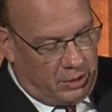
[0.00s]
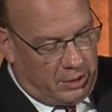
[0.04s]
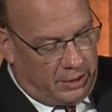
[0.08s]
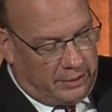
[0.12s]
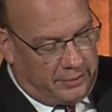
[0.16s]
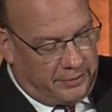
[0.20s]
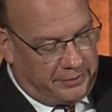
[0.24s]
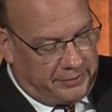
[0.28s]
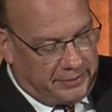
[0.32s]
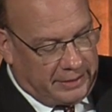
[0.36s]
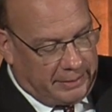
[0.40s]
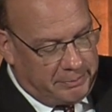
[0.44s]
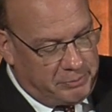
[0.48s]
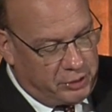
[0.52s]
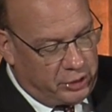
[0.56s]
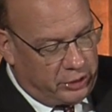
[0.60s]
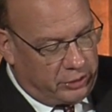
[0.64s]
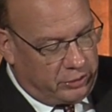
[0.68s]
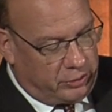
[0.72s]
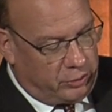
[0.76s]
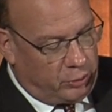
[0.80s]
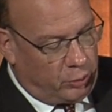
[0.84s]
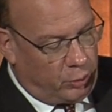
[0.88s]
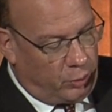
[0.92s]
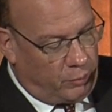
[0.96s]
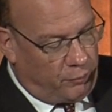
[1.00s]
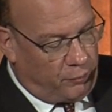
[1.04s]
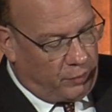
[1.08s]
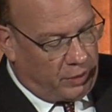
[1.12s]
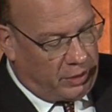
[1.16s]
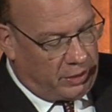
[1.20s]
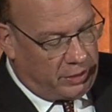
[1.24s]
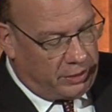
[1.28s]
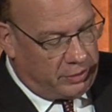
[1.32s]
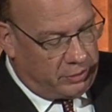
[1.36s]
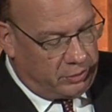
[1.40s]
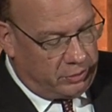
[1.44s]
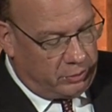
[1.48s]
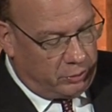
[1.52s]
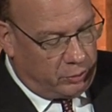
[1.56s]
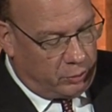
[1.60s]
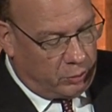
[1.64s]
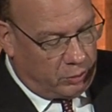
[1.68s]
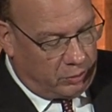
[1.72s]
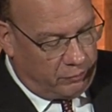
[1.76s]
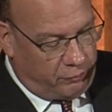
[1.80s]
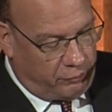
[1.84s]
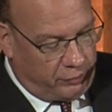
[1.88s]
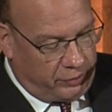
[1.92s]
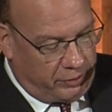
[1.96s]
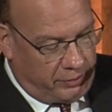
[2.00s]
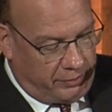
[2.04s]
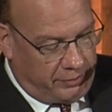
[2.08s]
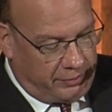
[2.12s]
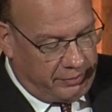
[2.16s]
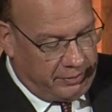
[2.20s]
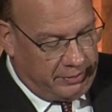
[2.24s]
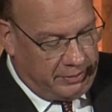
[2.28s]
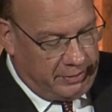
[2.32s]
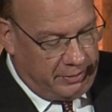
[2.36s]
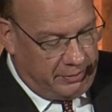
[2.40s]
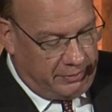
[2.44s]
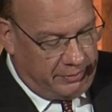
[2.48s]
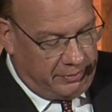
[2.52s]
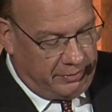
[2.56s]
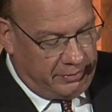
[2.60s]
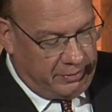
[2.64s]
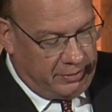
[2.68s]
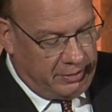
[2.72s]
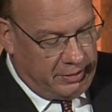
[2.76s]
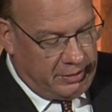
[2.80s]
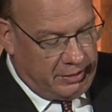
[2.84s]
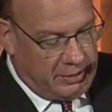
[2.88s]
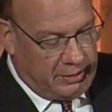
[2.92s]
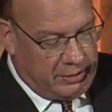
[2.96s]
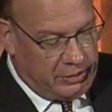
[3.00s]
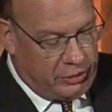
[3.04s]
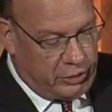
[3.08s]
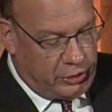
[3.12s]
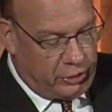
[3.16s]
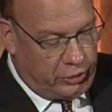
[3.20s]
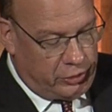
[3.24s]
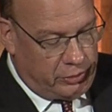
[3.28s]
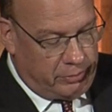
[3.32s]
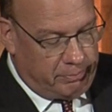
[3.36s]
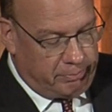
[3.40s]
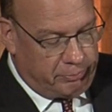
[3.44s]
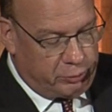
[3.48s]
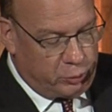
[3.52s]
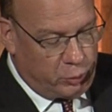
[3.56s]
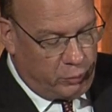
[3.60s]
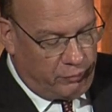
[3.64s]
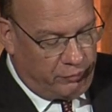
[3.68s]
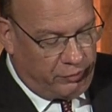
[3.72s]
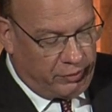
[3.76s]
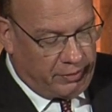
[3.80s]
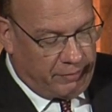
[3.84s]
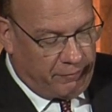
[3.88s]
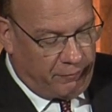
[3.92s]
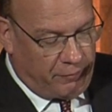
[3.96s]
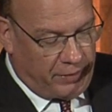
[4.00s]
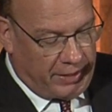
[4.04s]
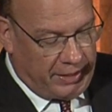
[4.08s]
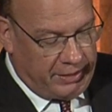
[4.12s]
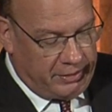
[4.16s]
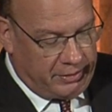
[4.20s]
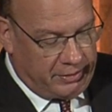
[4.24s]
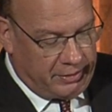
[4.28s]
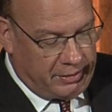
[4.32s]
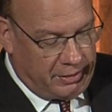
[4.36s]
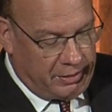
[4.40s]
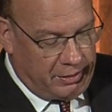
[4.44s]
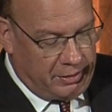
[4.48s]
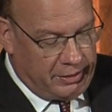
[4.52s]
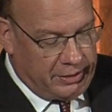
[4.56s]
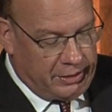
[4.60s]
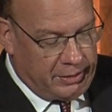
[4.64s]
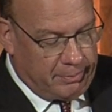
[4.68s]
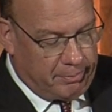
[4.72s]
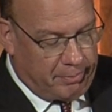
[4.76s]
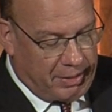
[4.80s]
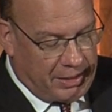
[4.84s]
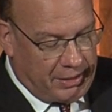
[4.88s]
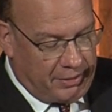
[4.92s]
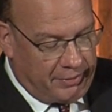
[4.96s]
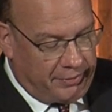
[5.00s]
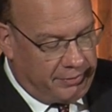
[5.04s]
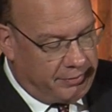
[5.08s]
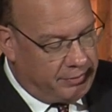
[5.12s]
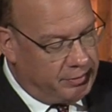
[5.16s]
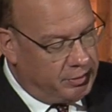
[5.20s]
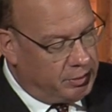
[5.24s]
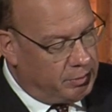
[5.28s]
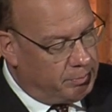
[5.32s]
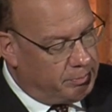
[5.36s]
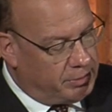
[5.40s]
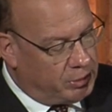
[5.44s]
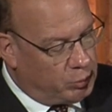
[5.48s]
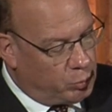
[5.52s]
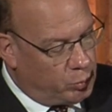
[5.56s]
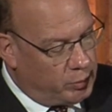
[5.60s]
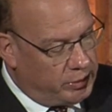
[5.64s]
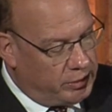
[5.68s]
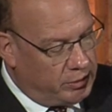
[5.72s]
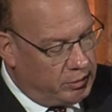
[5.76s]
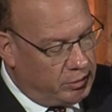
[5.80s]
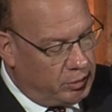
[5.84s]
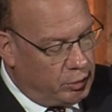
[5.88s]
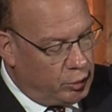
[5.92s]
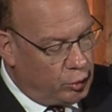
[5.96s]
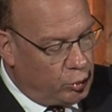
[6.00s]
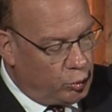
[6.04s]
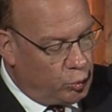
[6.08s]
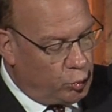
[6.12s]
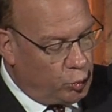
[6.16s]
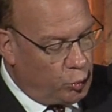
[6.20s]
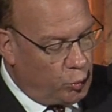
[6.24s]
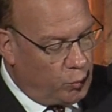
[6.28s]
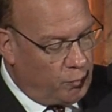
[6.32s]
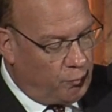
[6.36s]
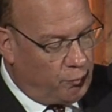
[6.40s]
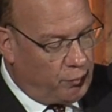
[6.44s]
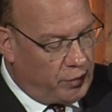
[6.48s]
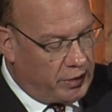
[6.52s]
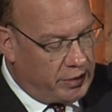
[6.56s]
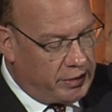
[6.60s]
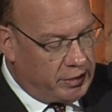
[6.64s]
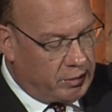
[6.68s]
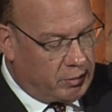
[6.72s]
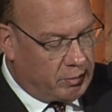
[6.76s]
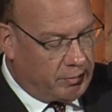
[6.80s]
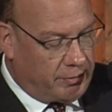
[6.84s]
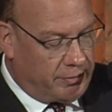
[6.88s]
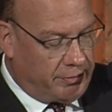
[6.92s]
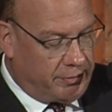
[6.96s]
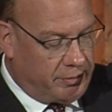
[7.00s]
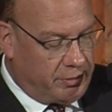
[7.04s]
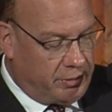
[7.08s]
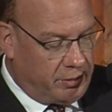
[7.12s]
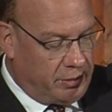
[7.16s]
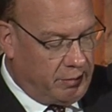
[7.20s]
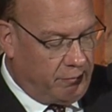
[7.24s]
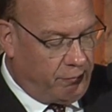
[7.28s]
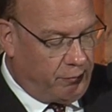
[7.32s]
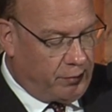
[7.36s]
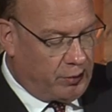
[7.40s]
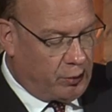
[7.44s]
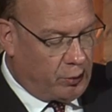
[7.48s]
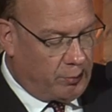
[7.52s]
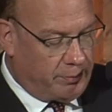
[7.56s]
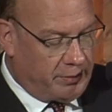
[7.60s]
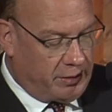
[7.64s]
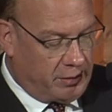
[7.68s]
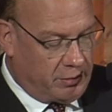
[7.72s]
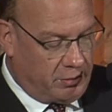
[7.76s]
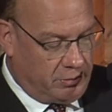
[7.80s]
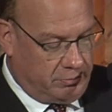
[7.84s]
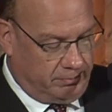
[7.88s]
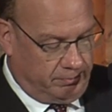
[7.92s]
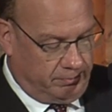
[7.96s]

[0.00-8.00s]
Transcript: The subject of our conference this year proves vital in balancing between two very concerning phenomena.